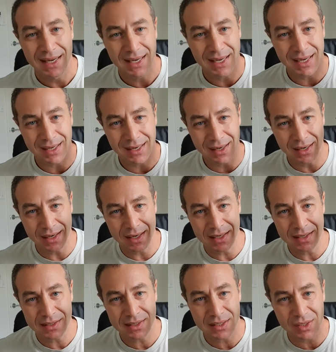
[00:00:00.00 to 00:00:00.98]
It
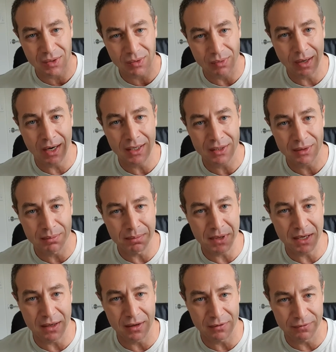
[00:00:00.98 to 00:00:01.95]
is quite
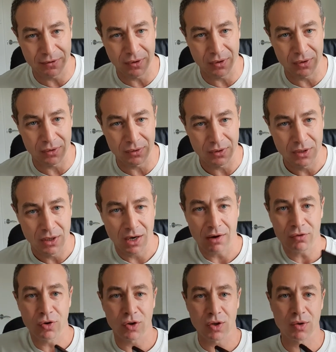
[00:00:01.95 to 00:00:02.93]
big phone.
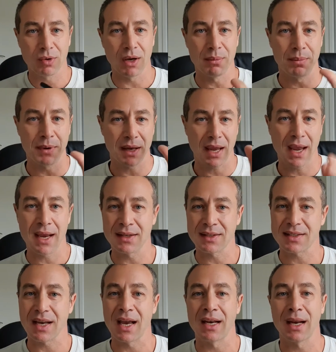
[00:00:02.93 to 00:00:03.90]
I've got quite big
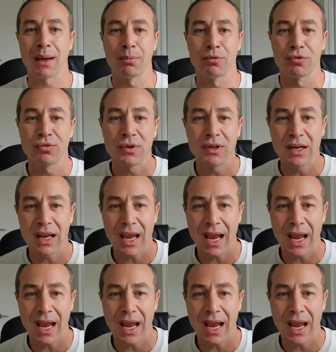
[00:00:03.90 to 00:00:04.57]
hands, and I'm really